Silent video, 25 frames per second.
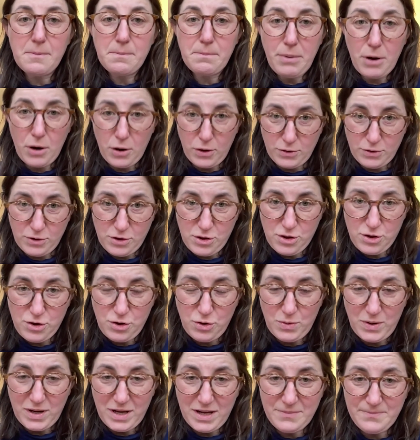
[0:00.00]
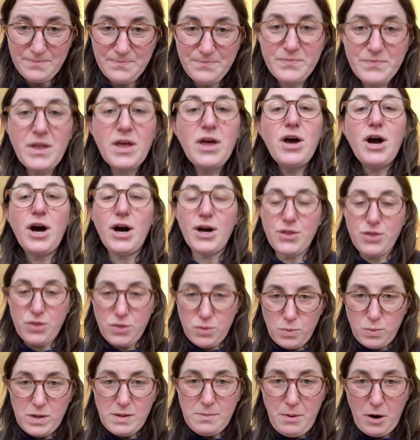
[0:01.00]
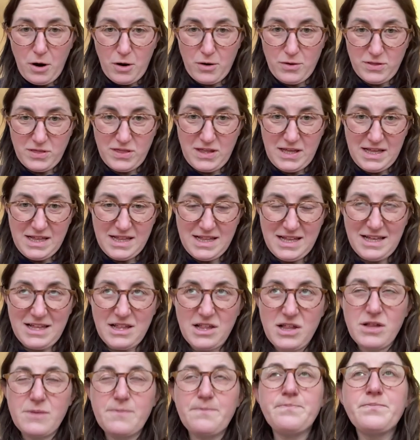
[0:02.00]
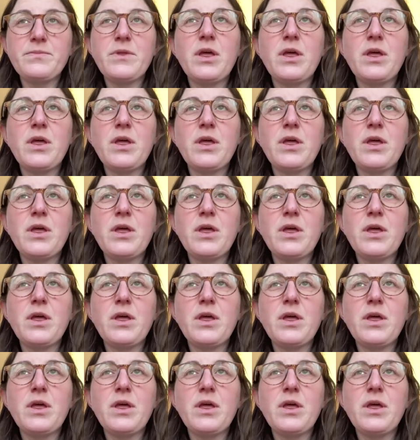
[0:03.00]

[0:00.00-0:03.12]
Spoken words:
parts to it, a three-part thesis.